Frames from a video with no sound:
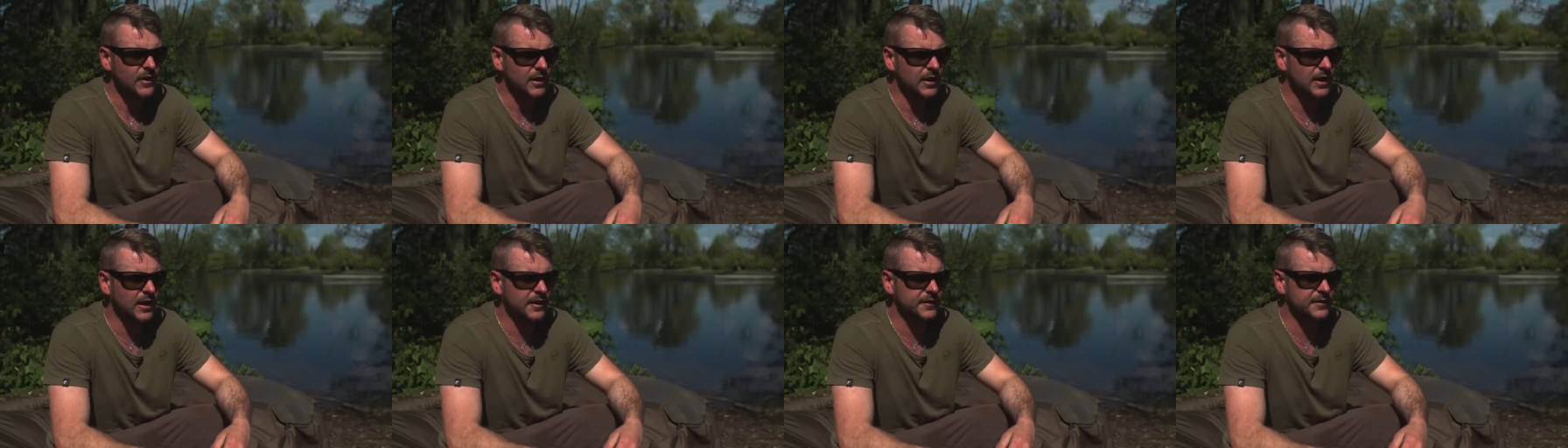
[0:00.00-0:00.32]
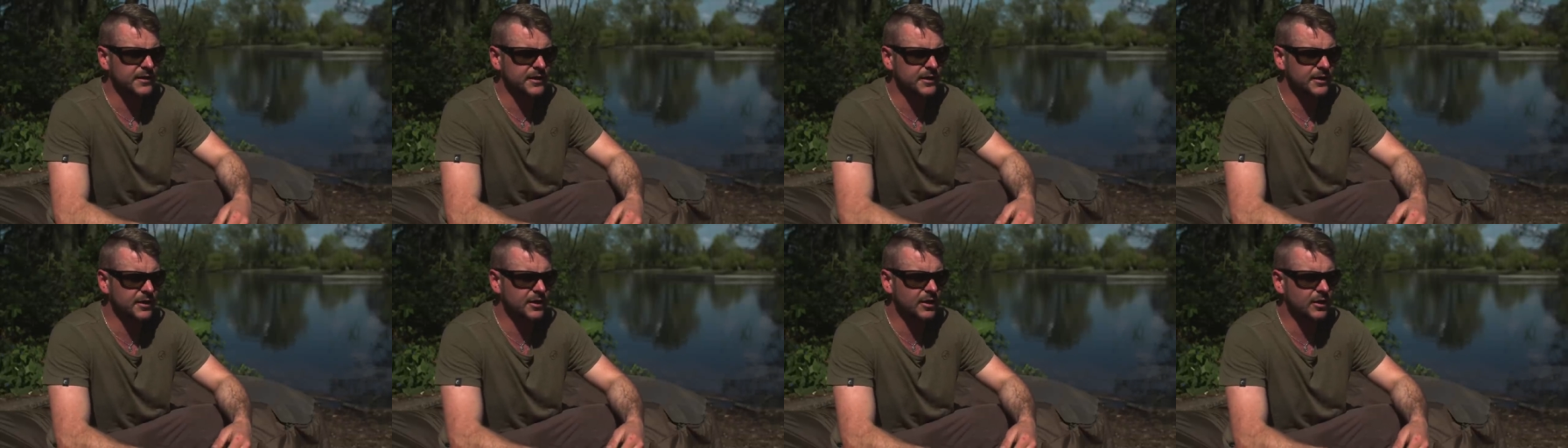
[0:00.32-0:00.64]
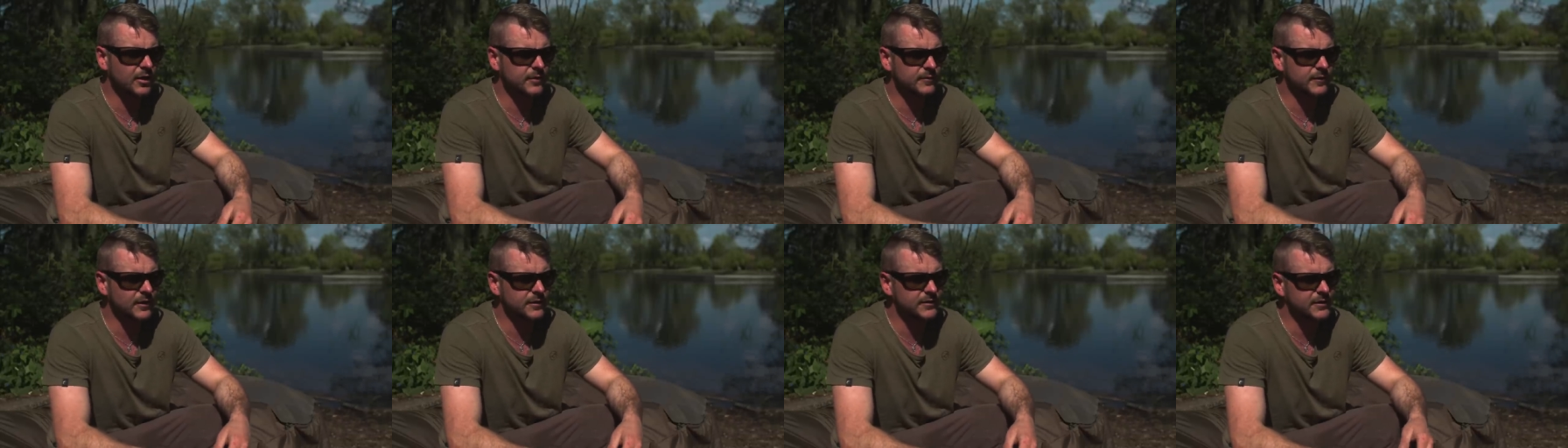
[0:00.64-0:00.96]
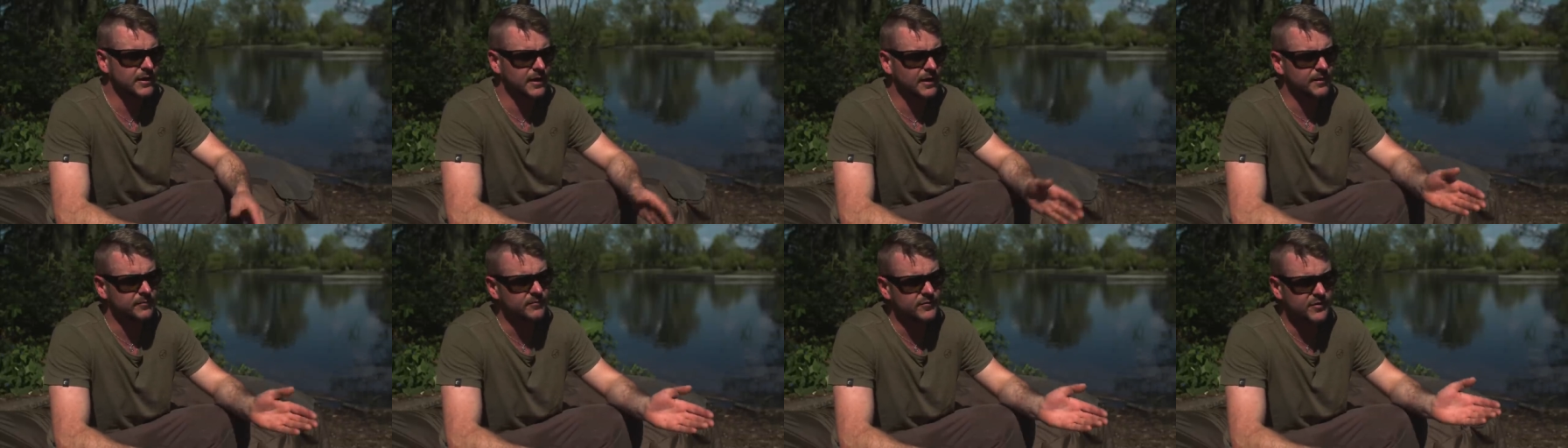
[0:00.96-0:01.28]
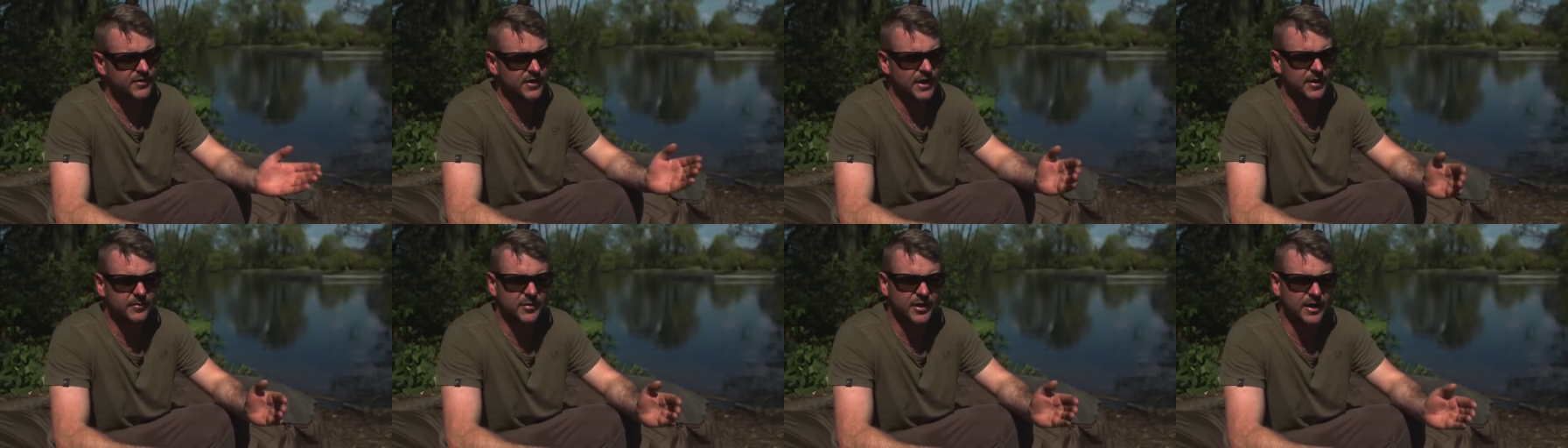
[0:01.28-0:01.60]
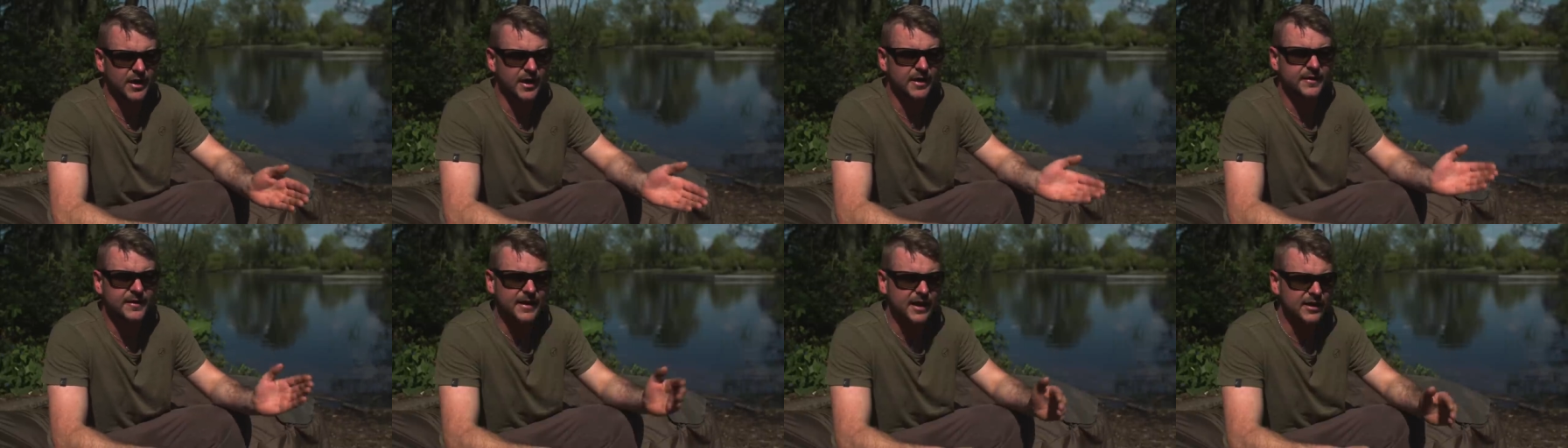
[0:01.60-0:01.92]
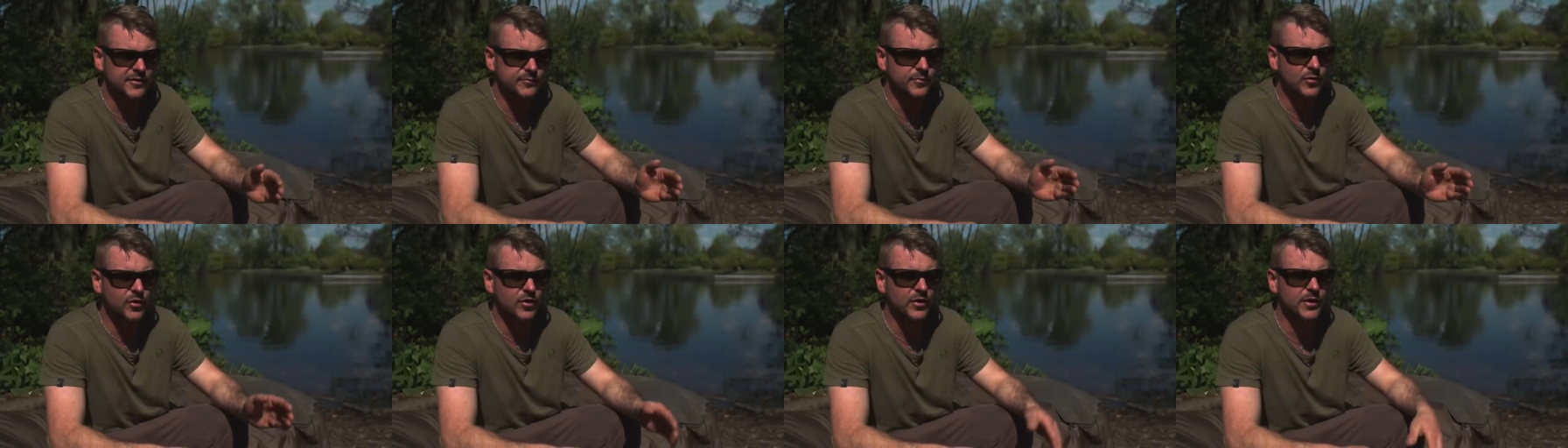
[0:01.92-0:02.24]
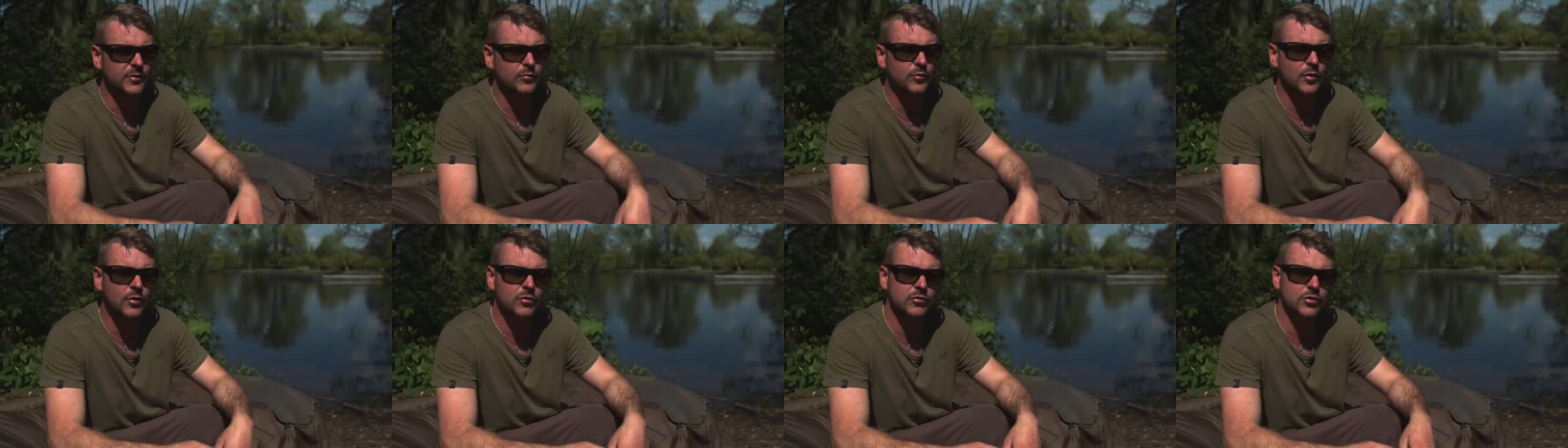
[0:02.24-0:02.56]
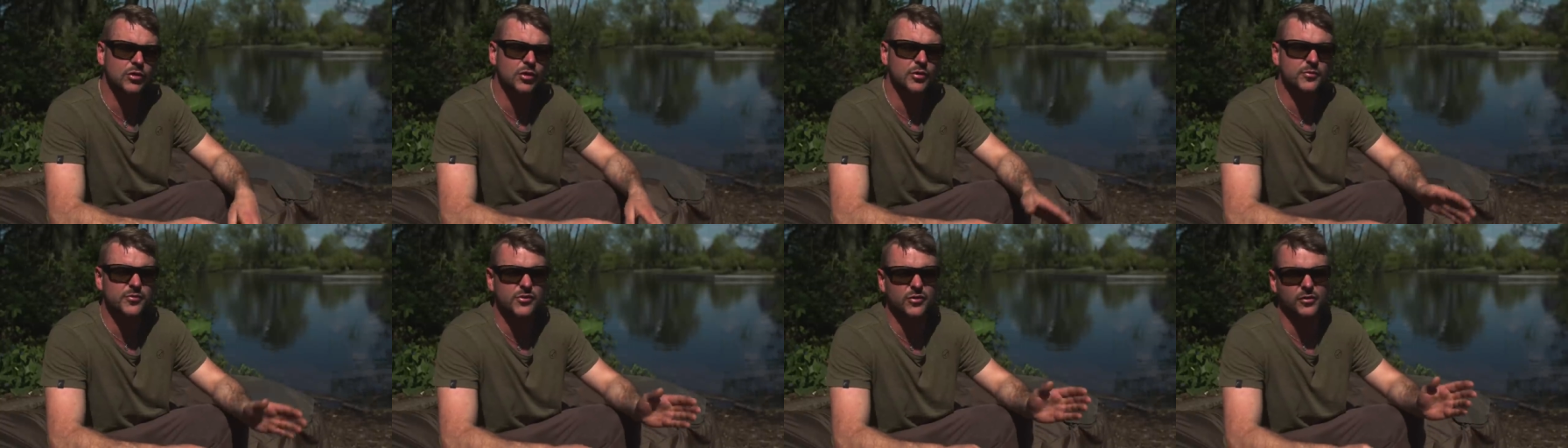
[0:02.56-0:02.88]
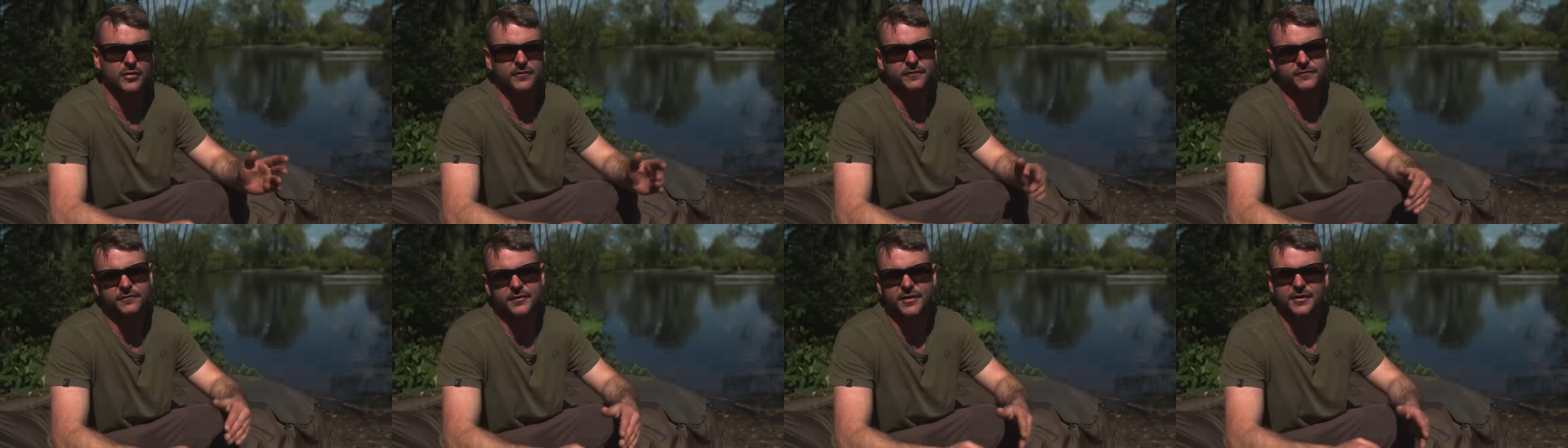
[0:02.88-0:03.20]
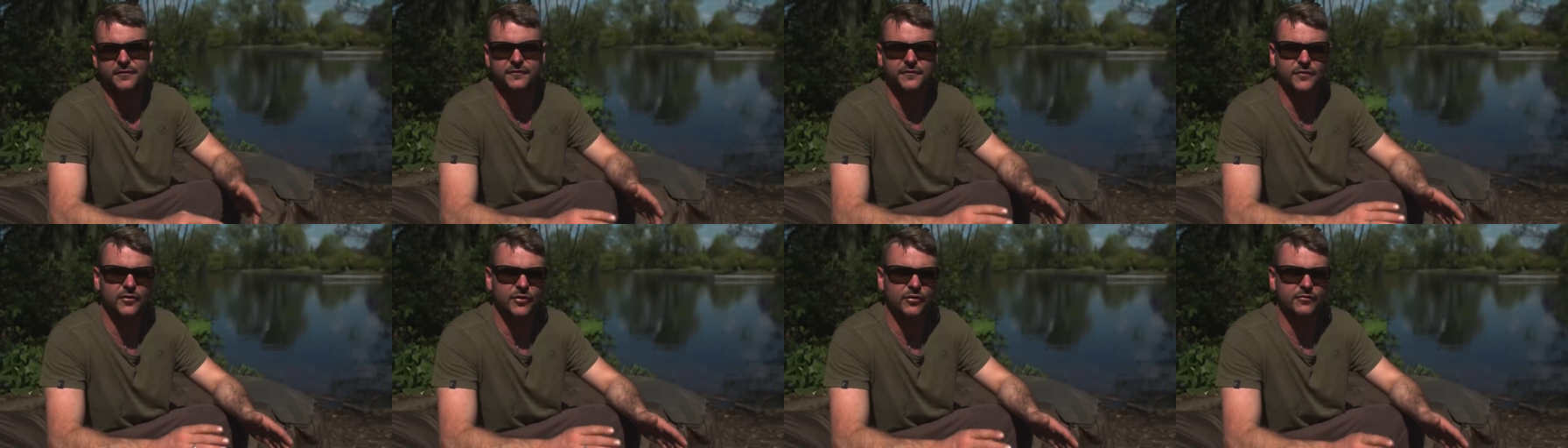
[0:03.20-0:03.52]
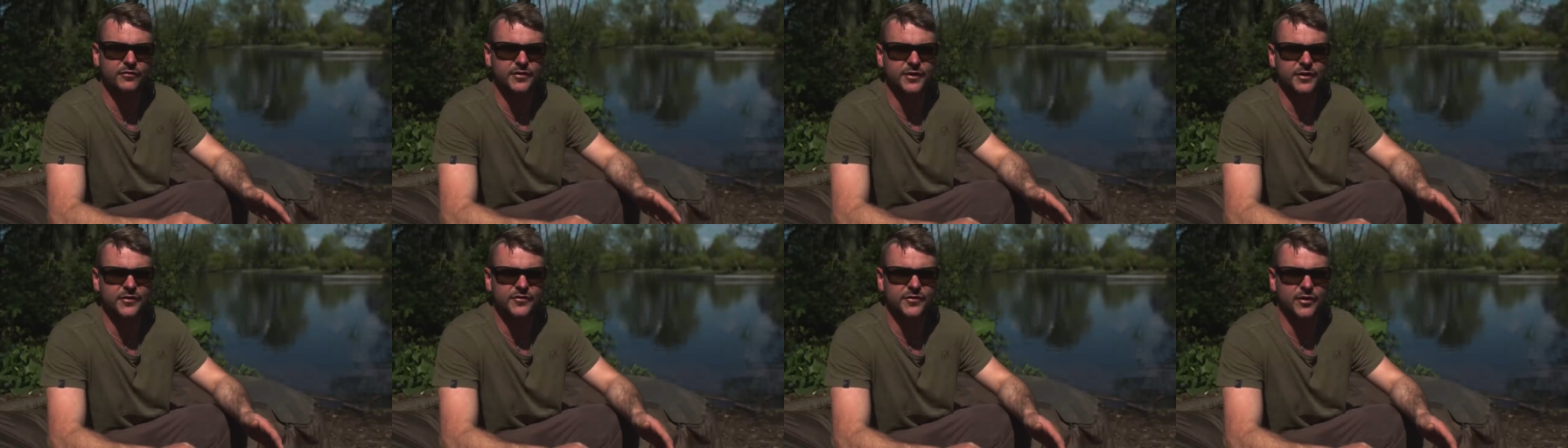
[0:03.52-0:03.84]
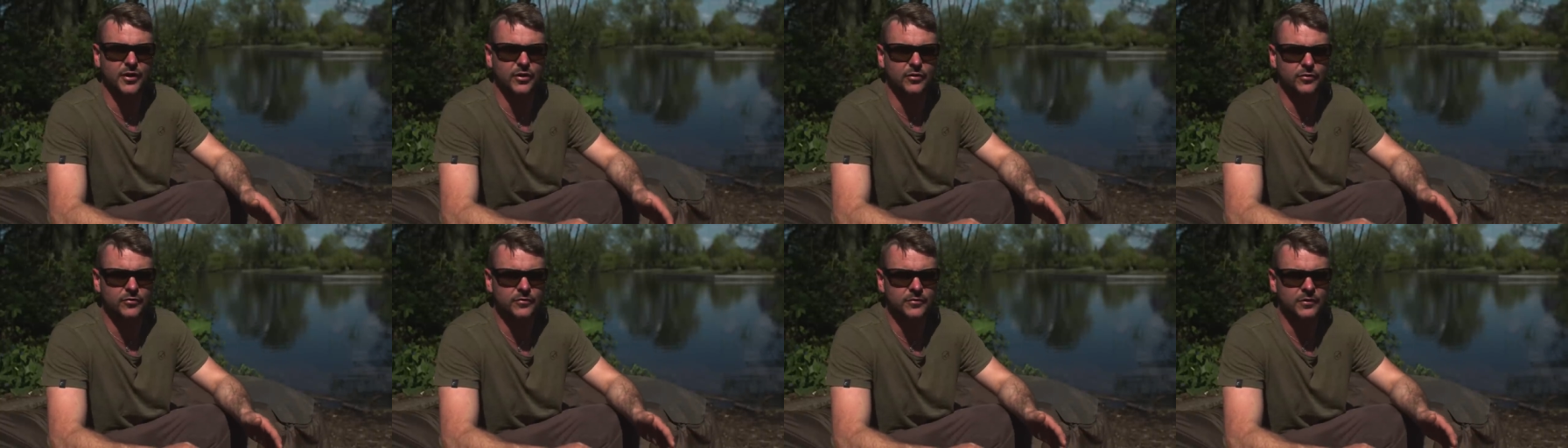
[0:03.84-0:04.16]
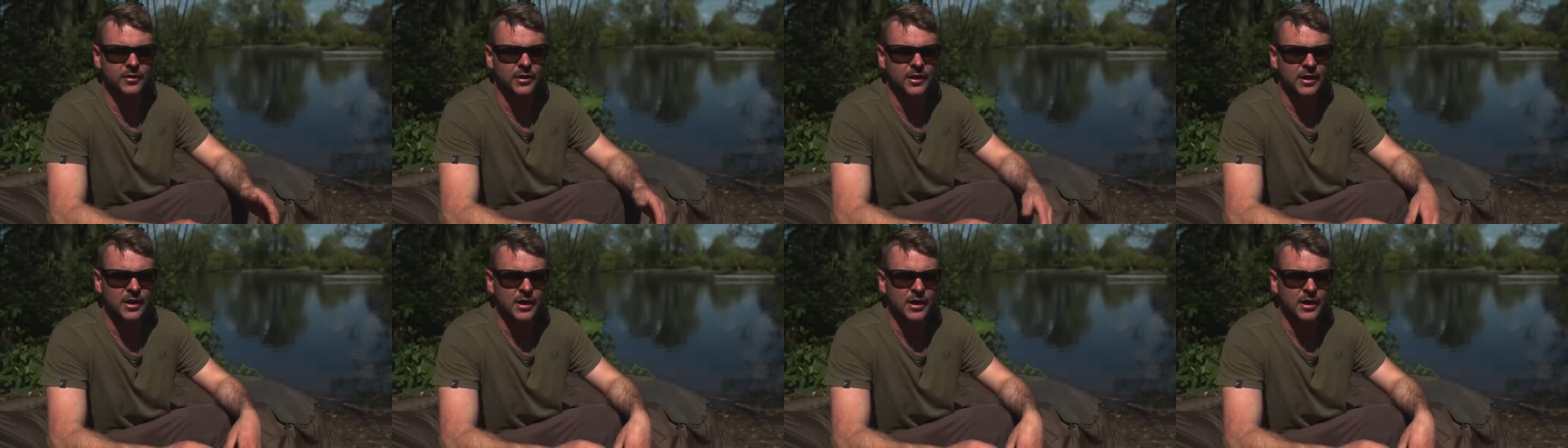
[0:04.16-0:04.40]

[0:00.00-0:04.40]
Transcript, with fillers: And the, uh, yeah, same again, next morning, woke up sort of three or four in the zone.